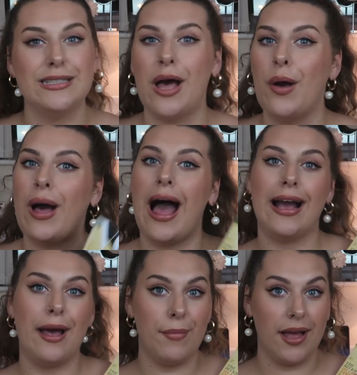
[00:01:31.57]
So
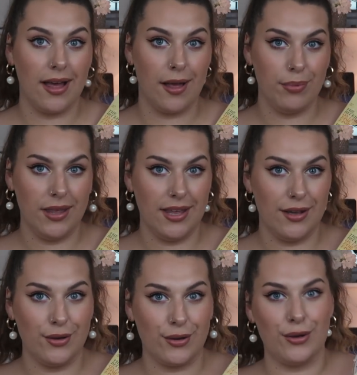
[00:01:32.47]
I got my copy
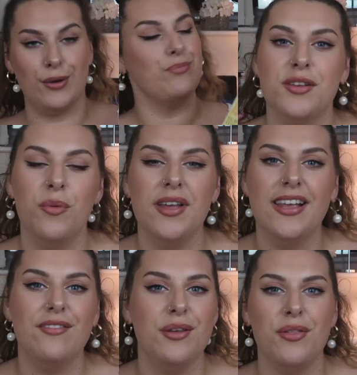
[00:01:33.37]
here, girl. So we're
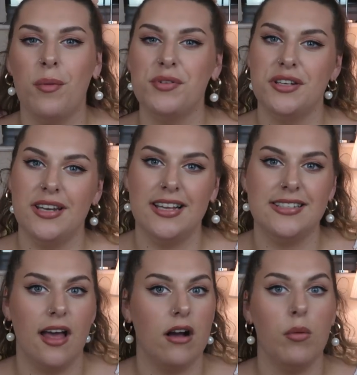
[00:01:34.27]
giving you the opportunity
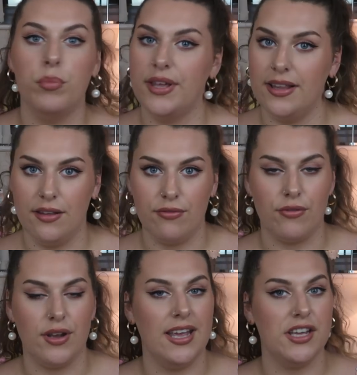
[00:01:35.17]
to get a completely
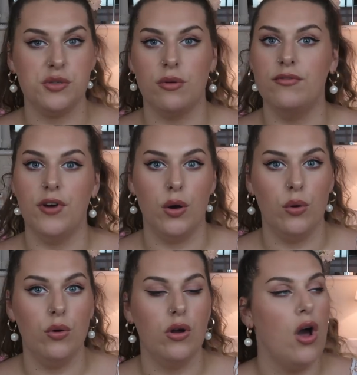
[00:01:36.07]
free issue of
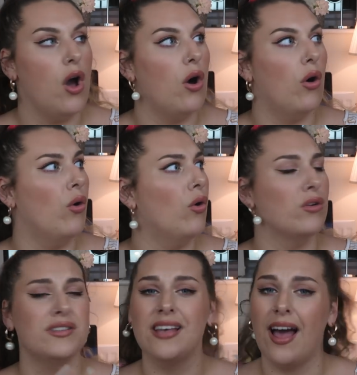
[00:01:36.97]
Vogue
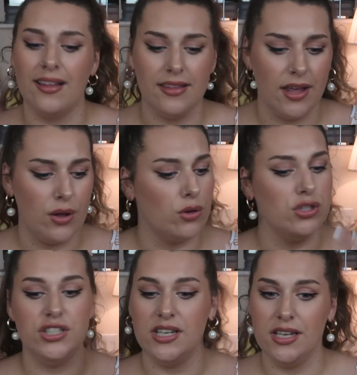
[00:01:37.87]
or Tatler or
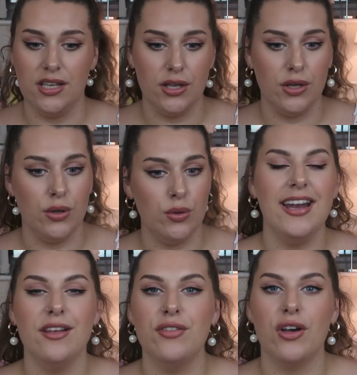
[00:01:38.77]
GQ,
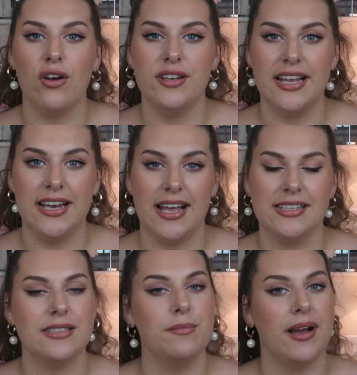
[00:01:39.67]
any of the Condé
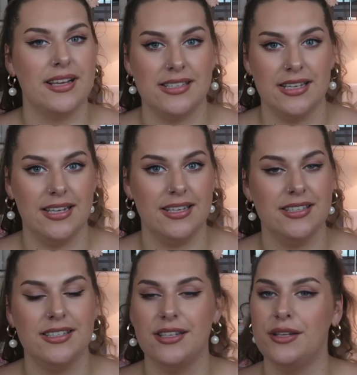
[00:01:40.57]
Nast magazines.